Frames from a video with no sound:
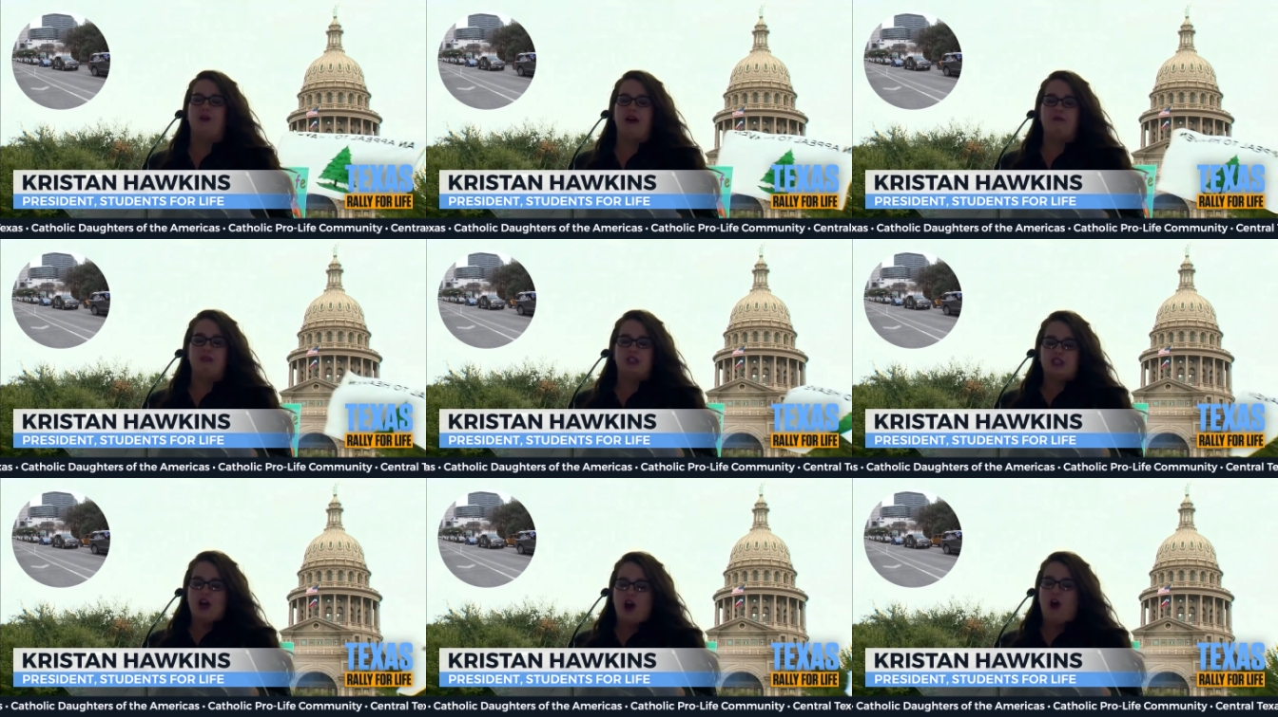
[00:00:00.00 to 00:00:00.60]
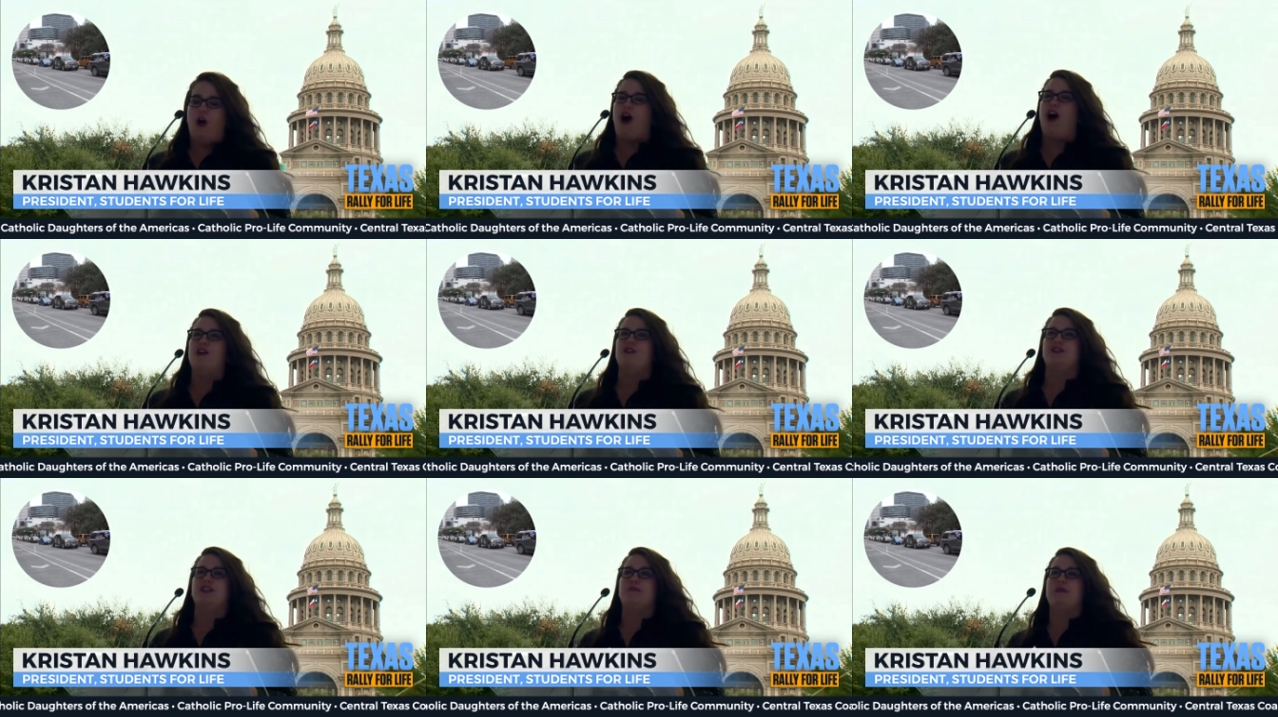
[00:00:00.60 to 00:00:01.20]
So I'm so
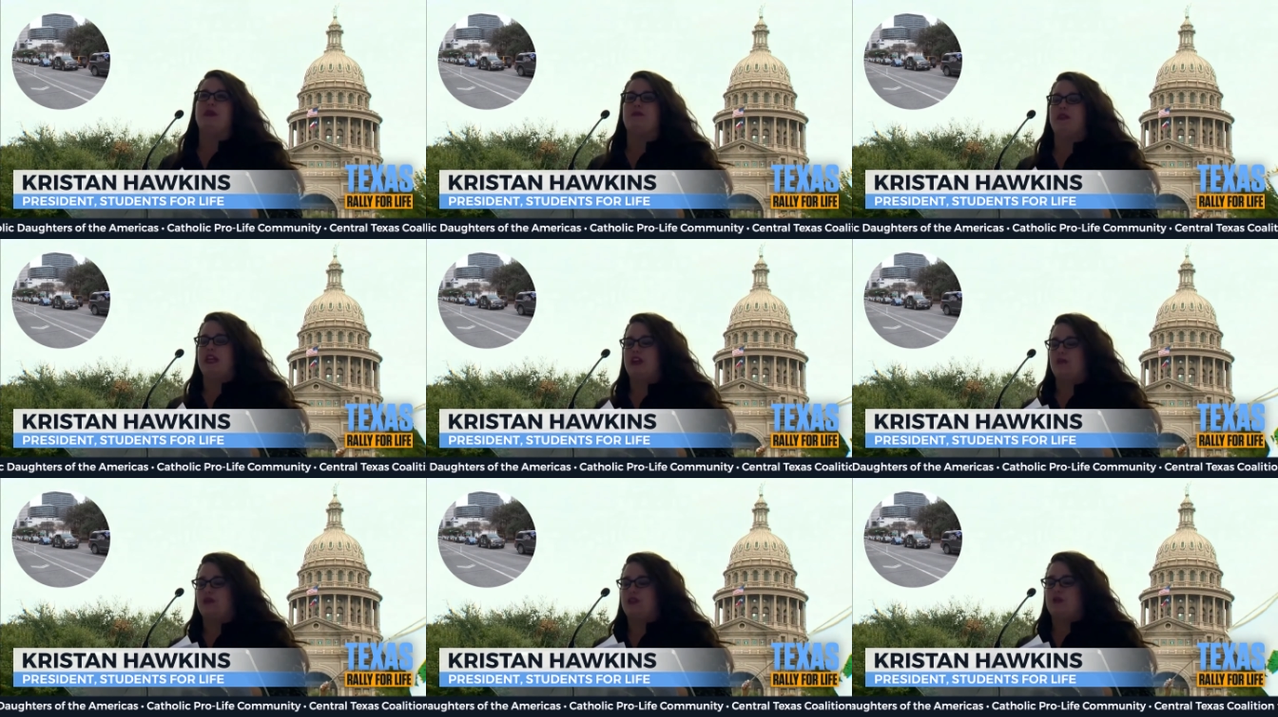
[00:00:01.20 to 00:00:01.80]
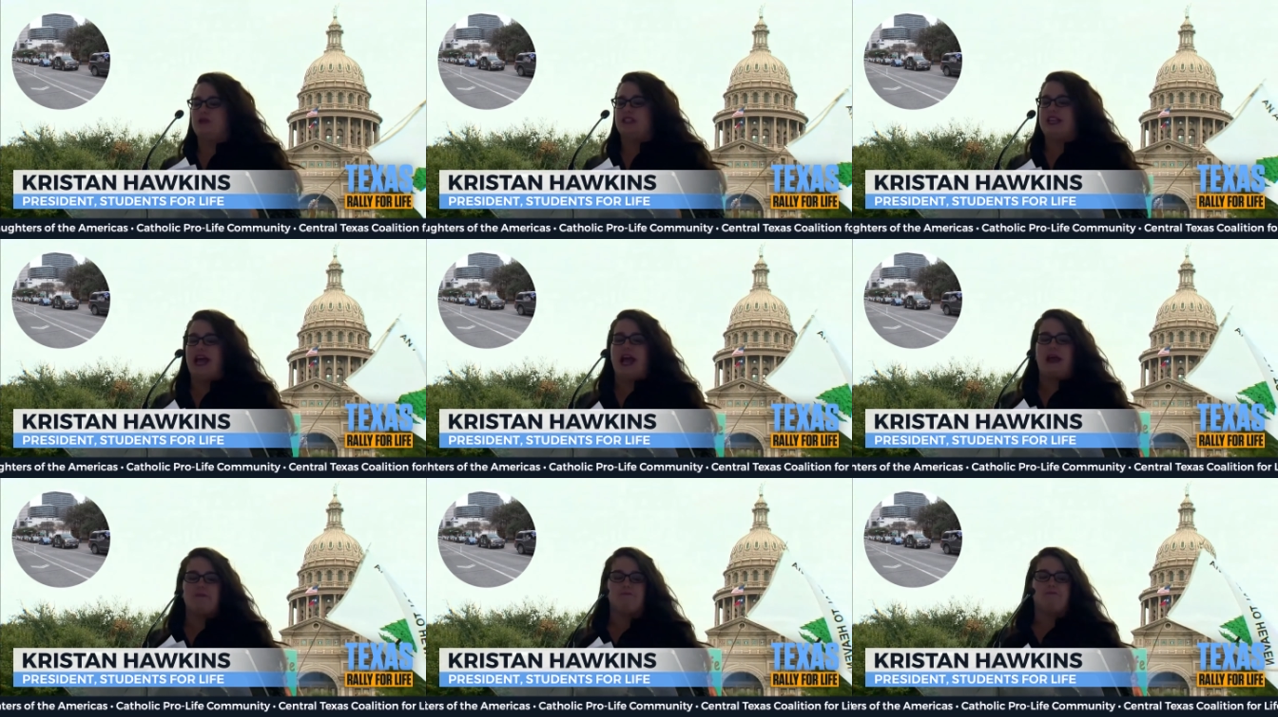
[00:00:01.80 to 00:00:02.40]
honored to be here with you
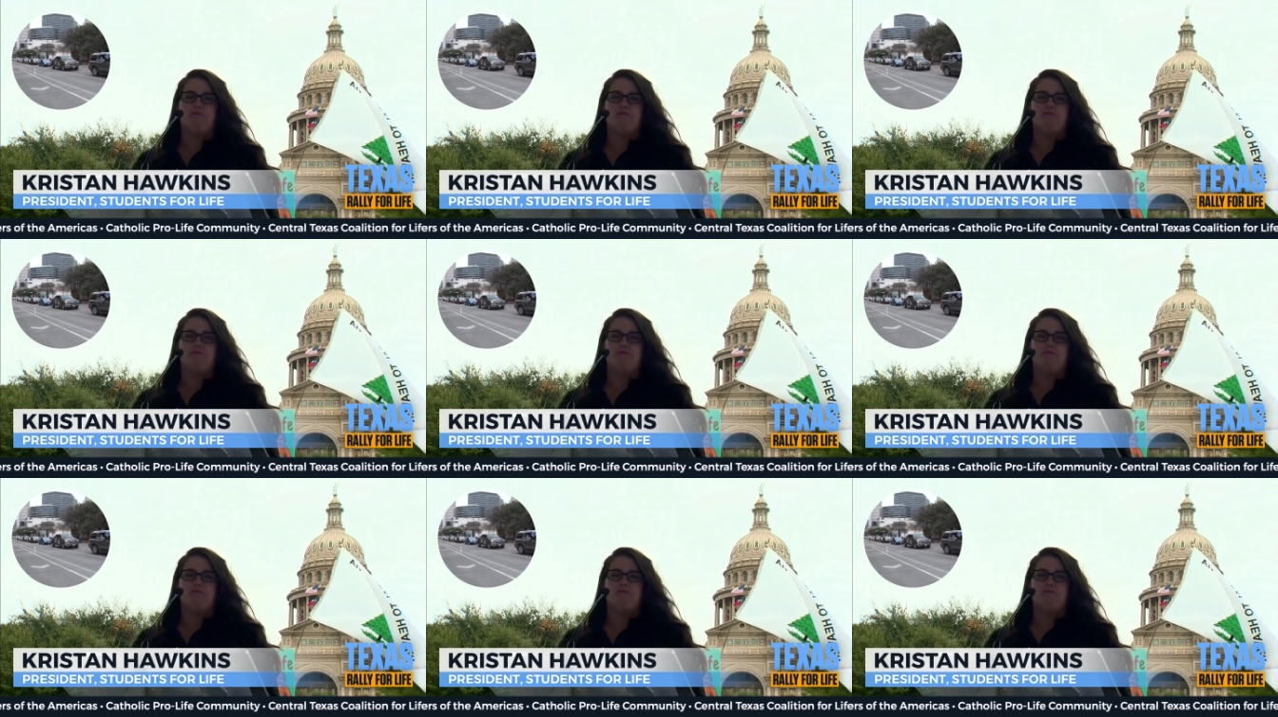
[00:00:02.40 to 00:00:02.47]
today.